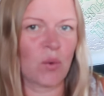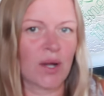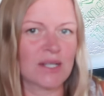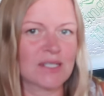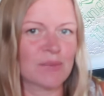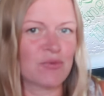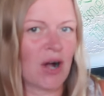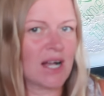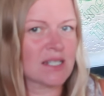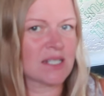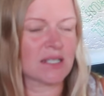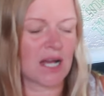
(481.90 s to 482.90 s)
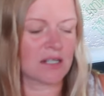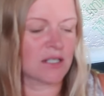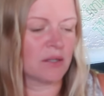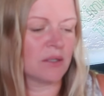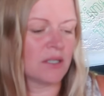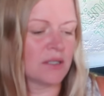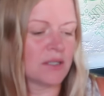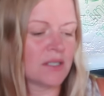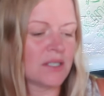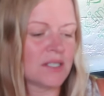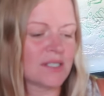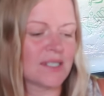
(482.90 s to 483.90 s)
quite surprised at that total.
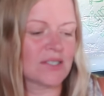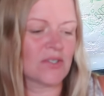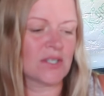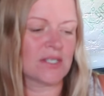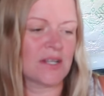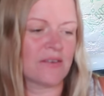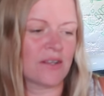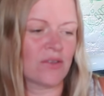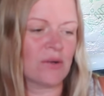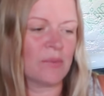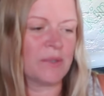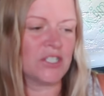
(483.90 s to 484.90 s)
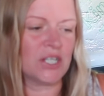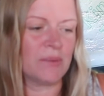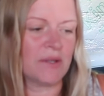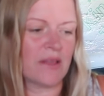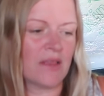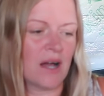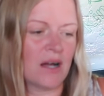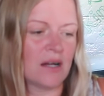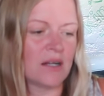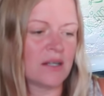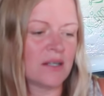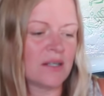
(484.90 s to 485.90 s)
six hundred and seven, I thought it would be cheaper than that,
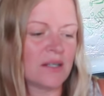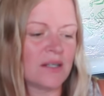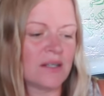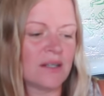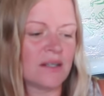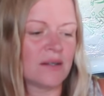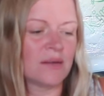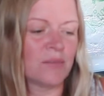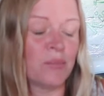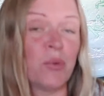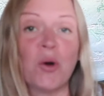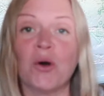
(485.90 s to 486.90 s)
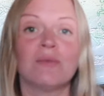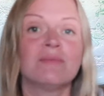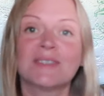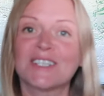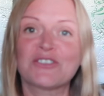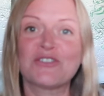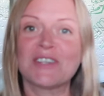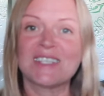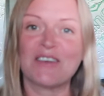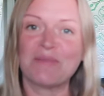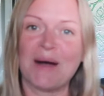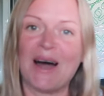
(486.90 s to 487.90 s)
but six hundred and
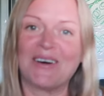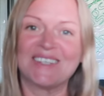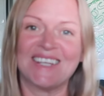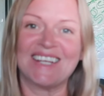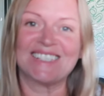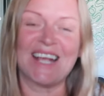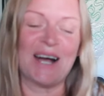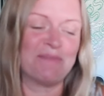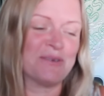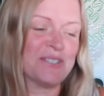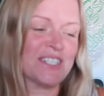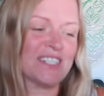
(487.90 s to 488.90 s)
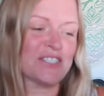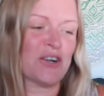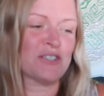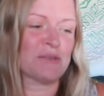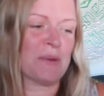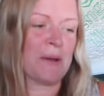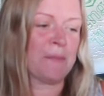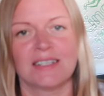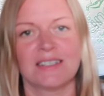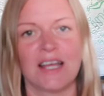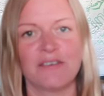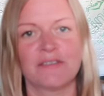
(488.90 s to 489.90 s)
seven pounds is how much it has cost me.
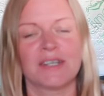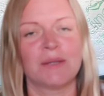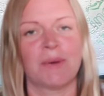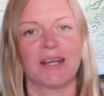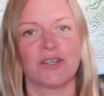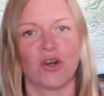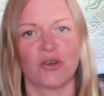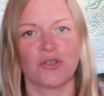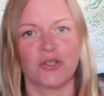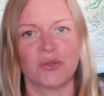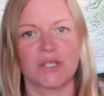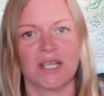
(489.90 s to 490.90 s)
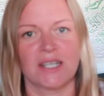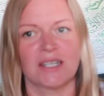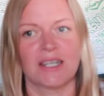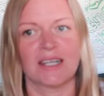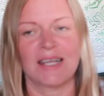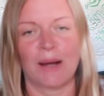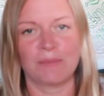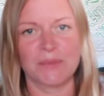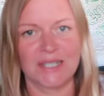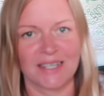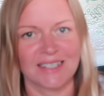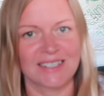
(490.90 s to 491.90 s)
Definitely by not using
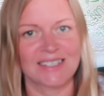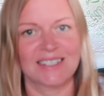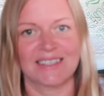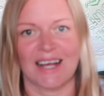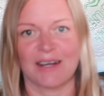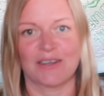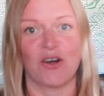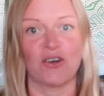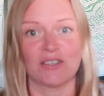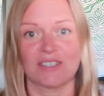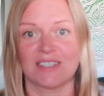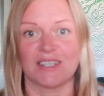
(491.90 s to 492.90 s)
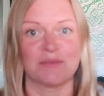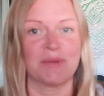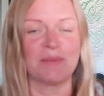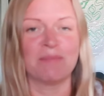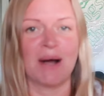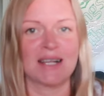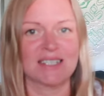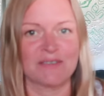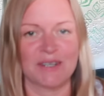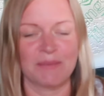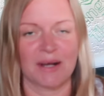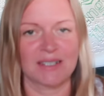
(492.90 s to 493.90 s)
campsites, that cost has been
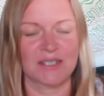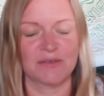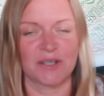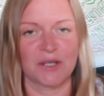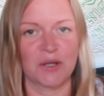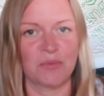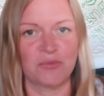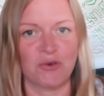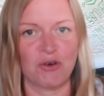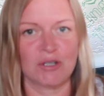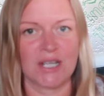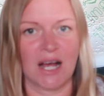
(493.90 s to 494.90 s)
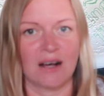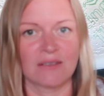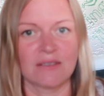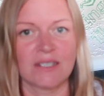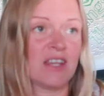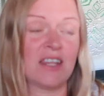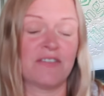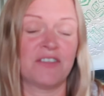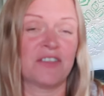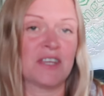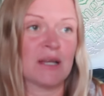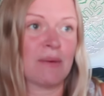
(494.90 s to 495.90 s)
massively, massively brought down. If
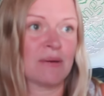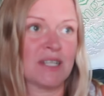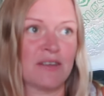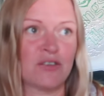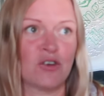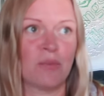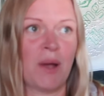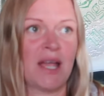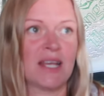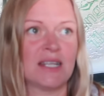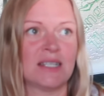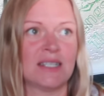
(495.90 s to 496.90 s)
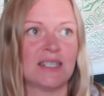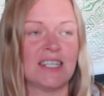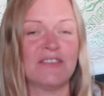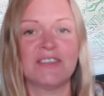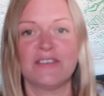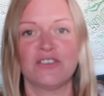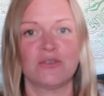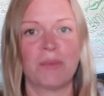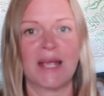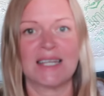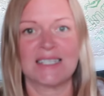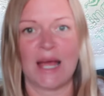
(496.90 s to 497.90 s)
you think about it, if you're paying, even if you're
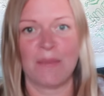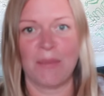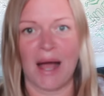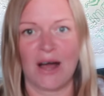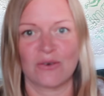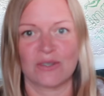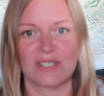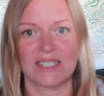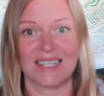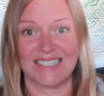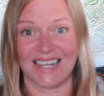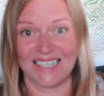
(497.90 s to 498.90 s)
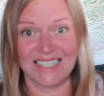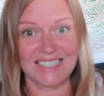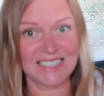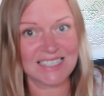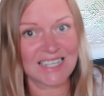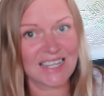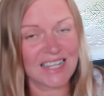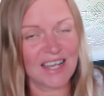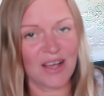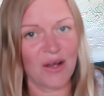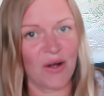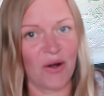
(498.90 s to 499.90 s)
paying ten pounds a night
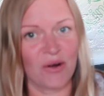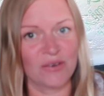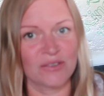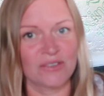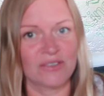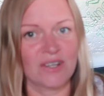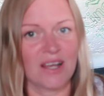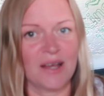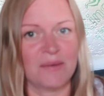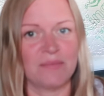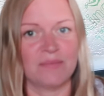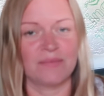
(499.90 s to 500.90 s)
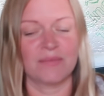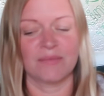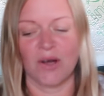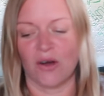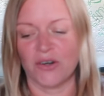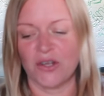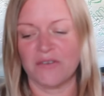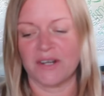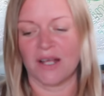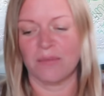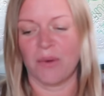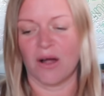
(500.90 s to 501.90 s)
on um, on
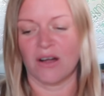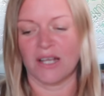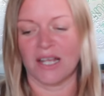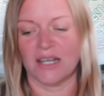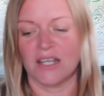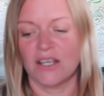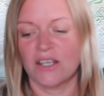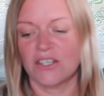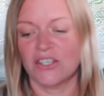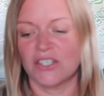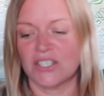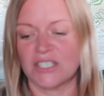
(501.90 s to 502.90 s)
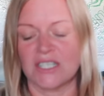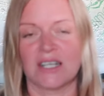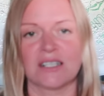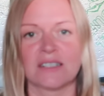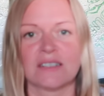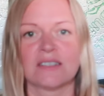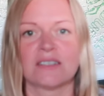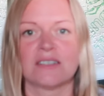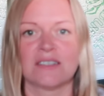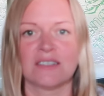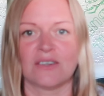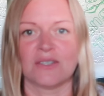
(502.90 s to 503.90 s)
overnight parking, you still,
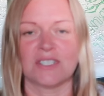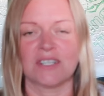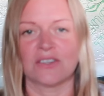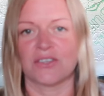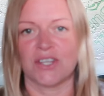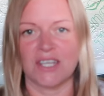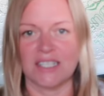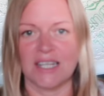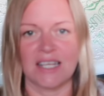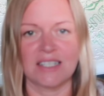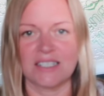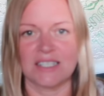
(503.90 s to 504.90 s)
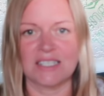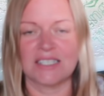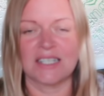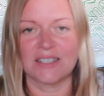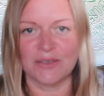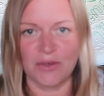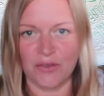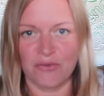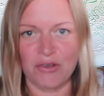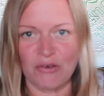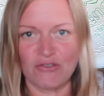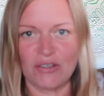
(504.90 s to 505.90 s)
you know, you're still thirty days, it's still
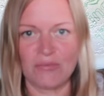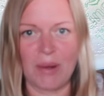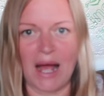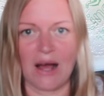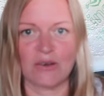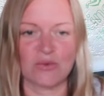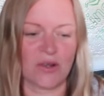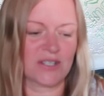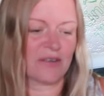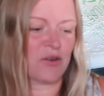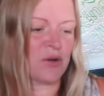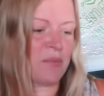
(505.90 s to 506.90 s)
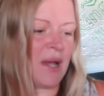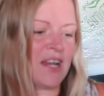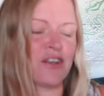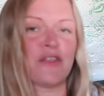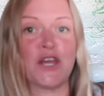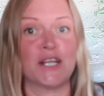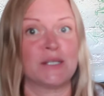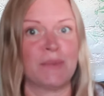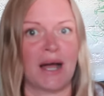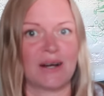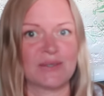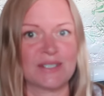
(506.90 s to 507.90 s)
three hundred pounds, whereas I've only paid thirty
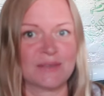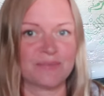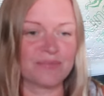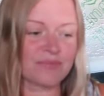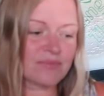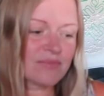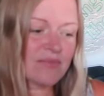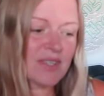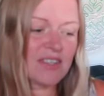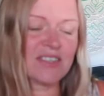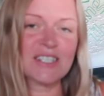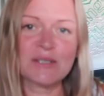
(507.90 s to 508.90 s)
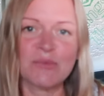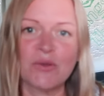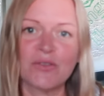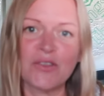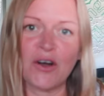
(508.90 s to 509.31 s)
pounds this month